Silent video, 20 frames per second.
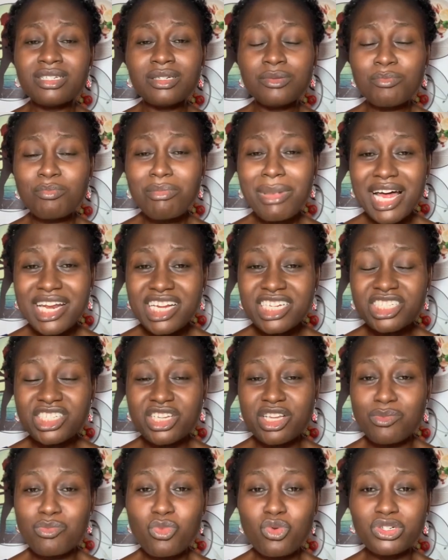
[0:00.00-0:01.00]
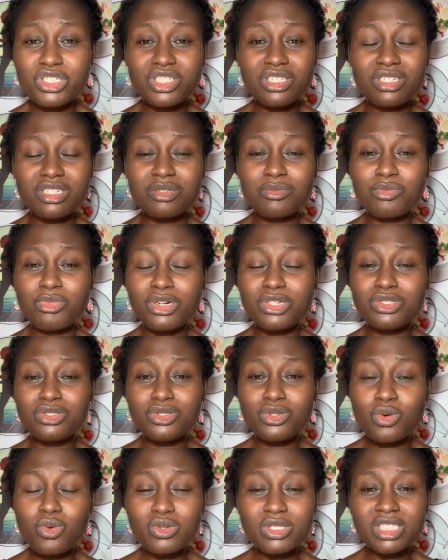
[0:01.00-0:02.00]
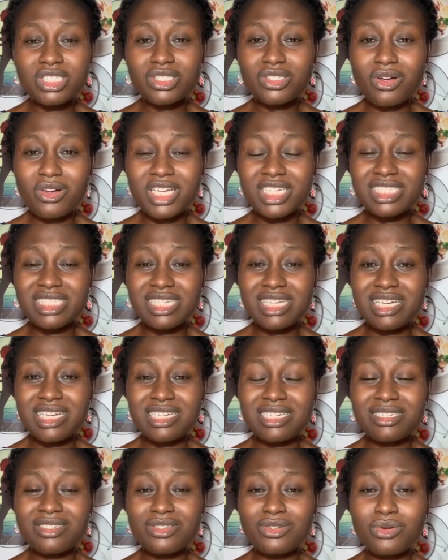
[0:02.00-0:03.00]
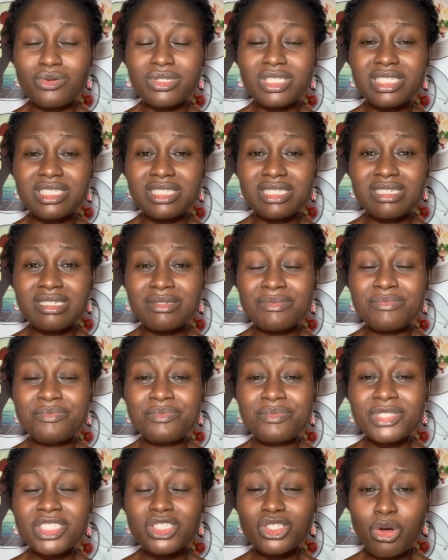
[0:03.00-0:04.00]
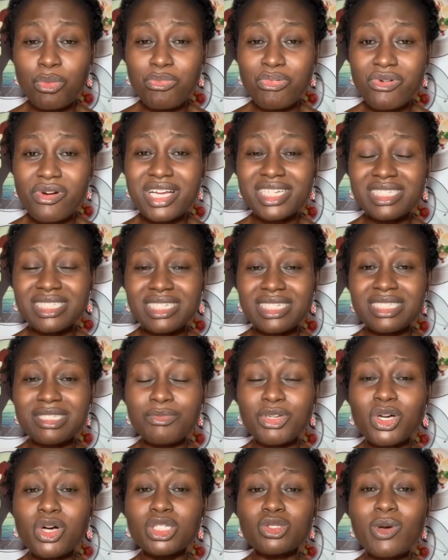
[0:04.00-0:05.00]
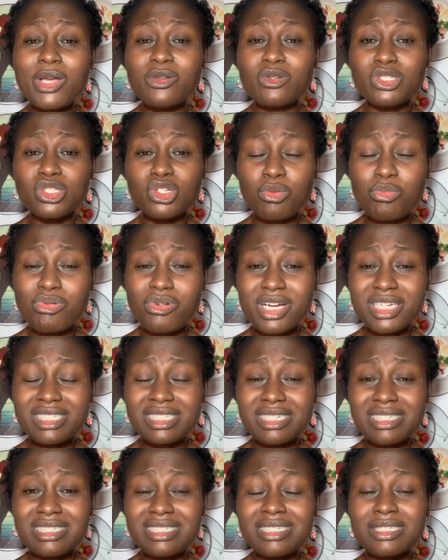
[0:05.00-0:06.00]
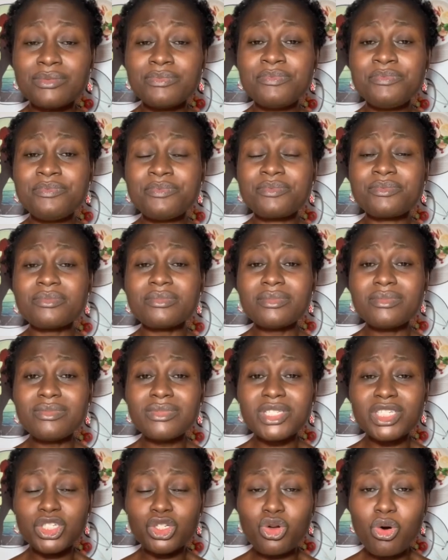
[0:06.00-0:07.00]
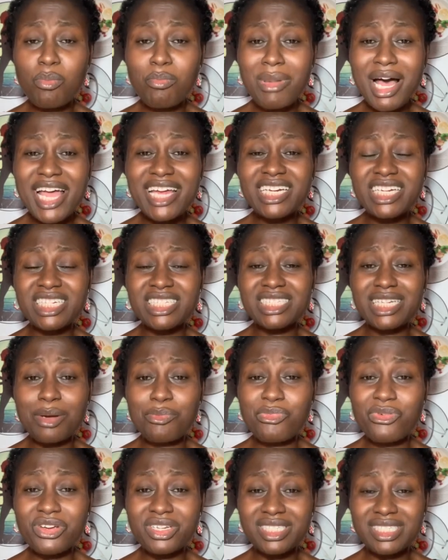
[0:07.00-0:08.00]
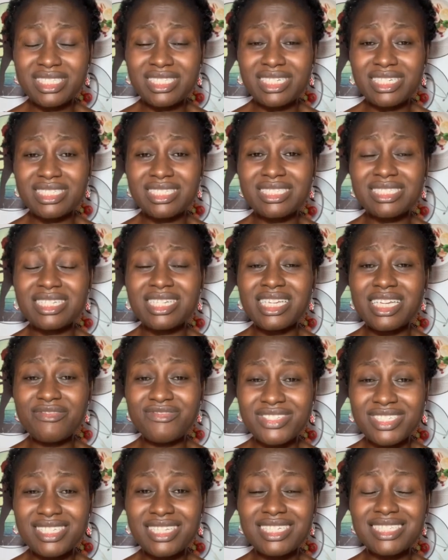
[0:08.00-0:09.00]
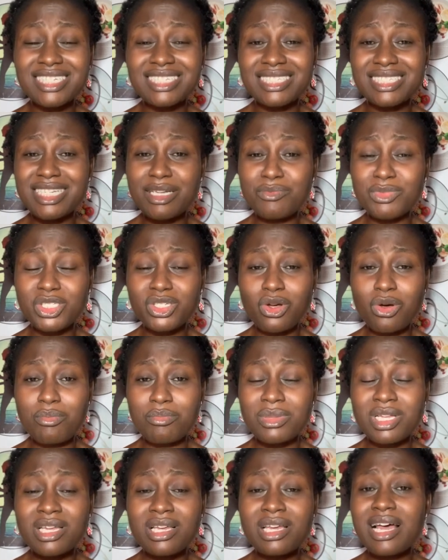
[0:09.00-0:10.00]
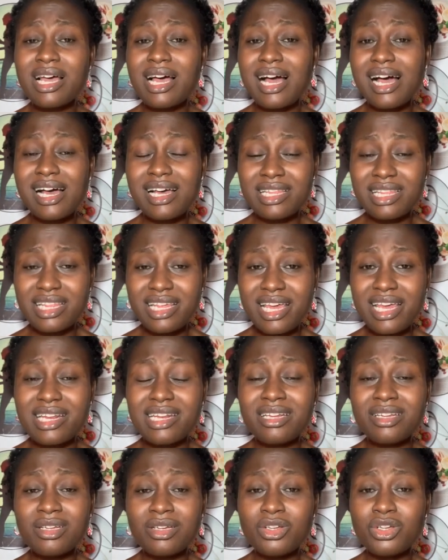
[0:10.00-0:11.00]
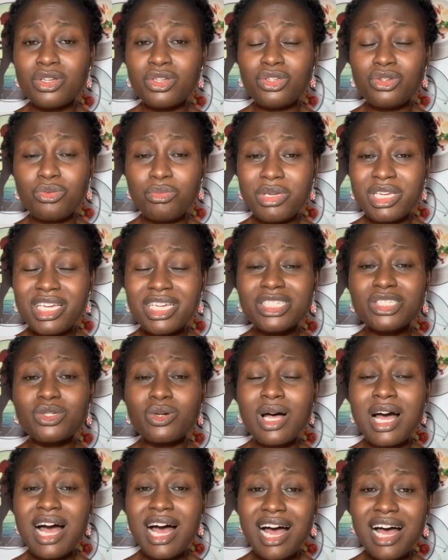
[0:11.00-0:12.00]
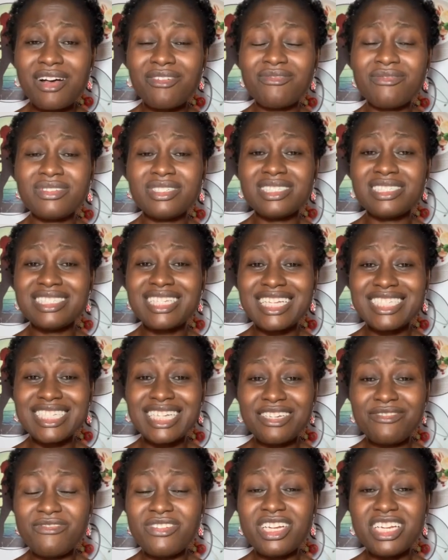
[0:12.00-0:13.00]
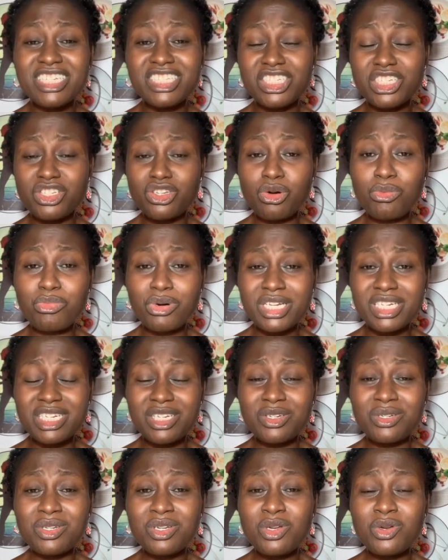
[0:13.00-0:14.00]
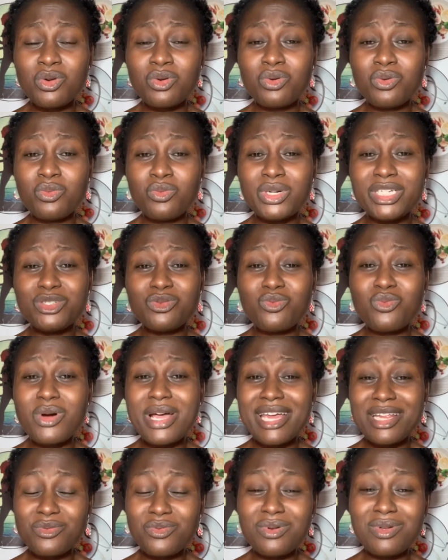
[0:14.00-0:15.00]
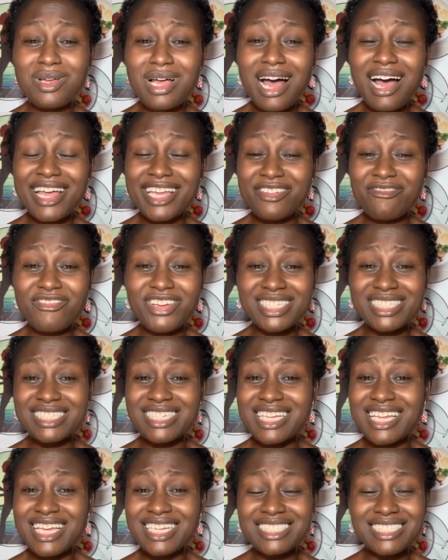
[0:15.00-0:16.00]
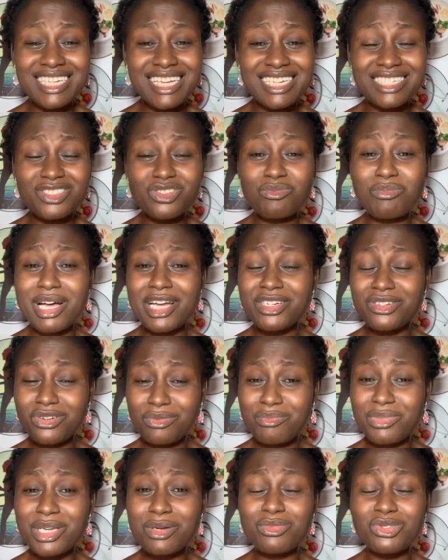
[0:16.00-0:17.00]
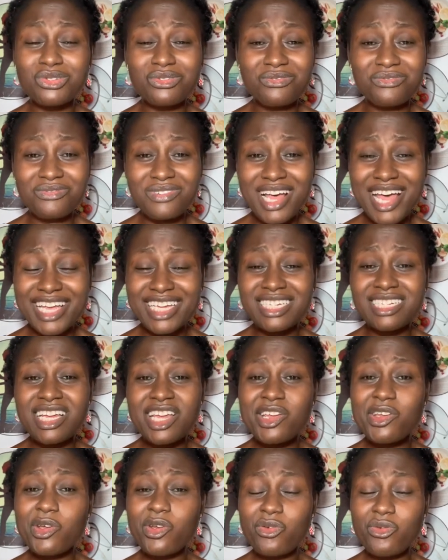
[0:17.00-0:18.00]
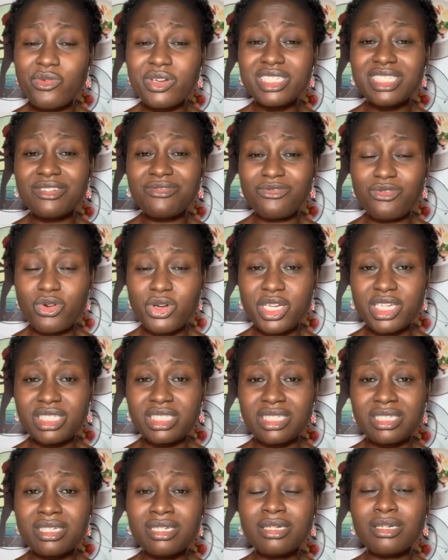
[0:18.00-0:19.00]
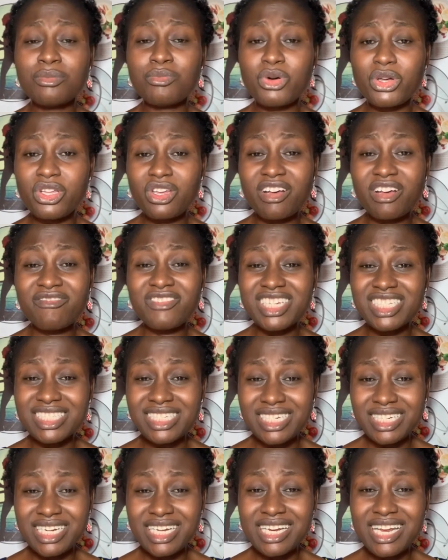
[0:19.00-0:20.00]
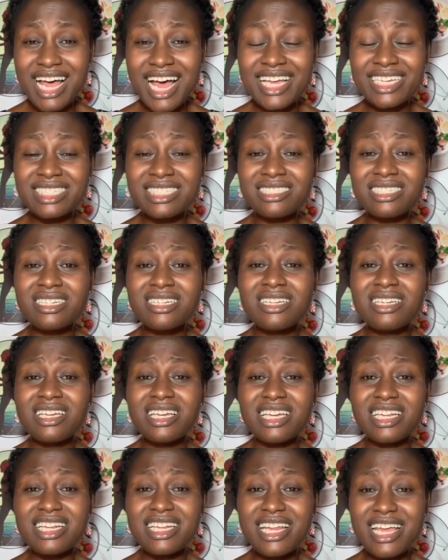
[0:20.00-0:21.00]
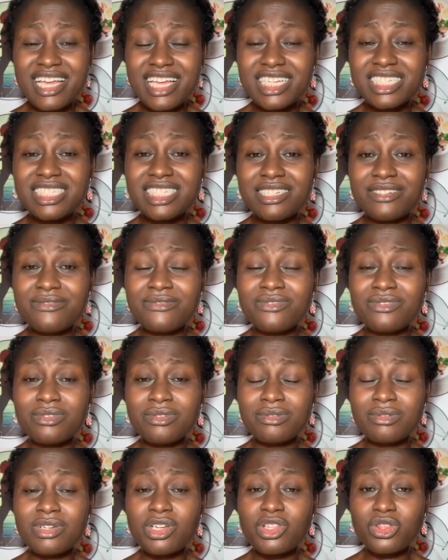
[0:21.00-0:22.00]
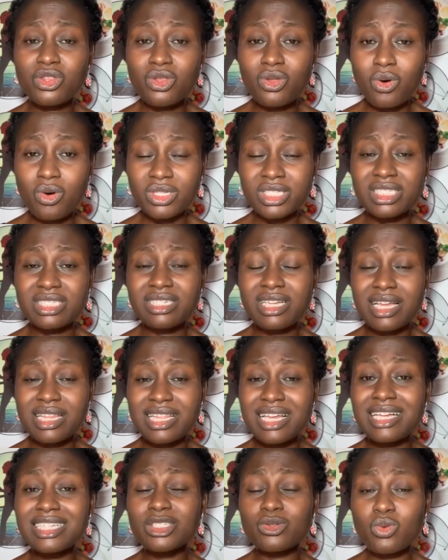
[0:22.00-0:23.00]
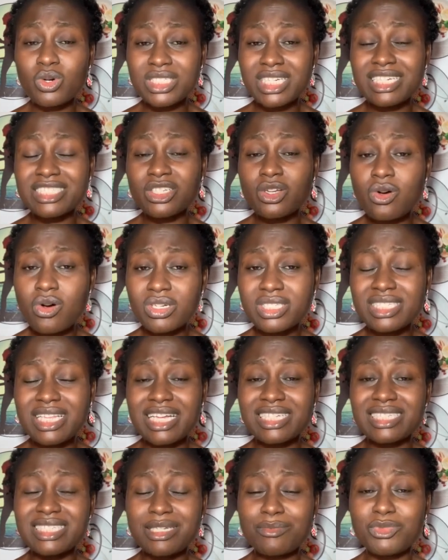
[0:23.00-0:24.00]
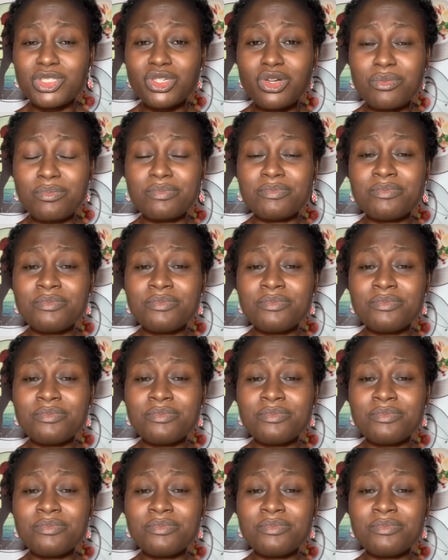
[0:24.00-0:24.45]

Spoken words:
Manage the emotion, but don't suck it in. Don't suppress it, because when you suppress it, your mind interprets it, gives it a symptom, and then you begin to have certain feelings in your body, which, when investigated, you might not be able to find a reason for it, but you have internalized a negative thought, and that's what has caused that symptom.